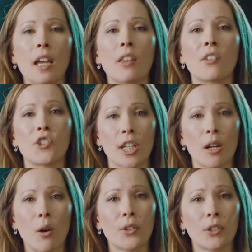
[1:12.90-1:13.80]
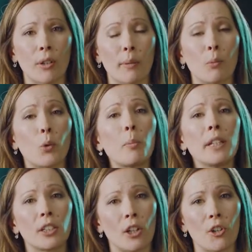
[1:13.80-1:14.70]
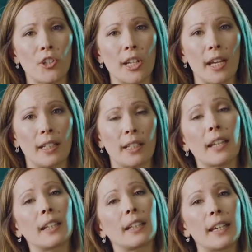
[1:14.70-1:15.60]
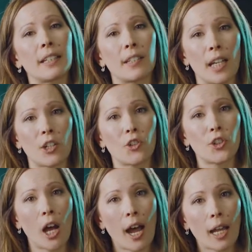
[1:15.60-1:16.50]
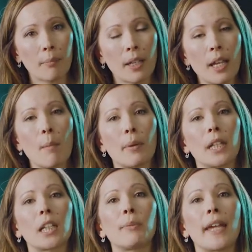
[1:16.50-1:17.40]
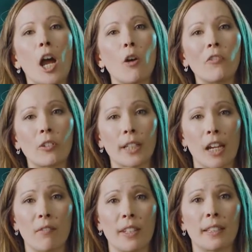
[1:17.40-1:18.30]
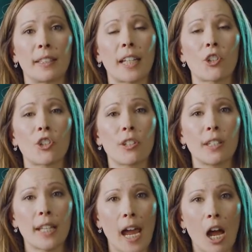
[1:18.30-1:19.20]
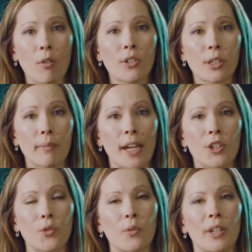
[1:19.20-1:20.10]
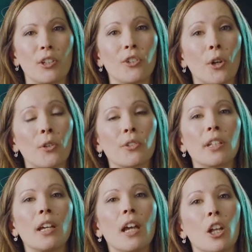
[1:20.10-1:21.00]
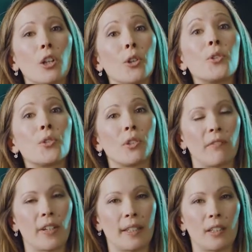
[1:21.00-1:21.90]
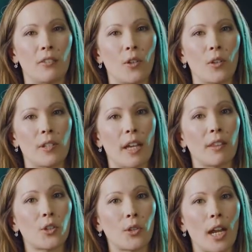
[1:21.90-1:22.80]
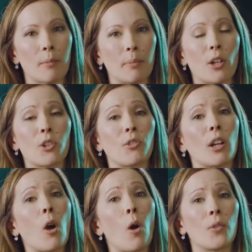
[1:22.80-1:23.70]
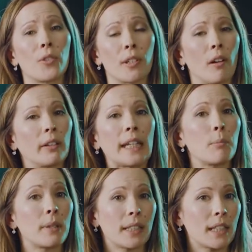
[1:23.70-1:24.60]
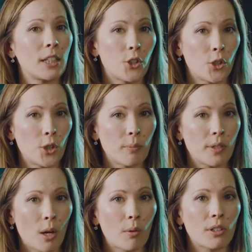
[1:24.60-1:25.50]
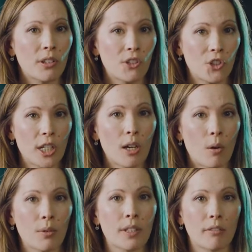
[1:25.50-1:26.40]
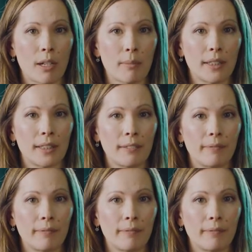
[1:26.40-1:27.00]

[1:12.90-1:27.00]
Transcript: The shareholders agreement will be negotiated at a later stage in time, but it can be helpful to have these discussions now to make sure that you don't lose your investor further down the track because you're at odds on any particular term to go into the shareholders agreement.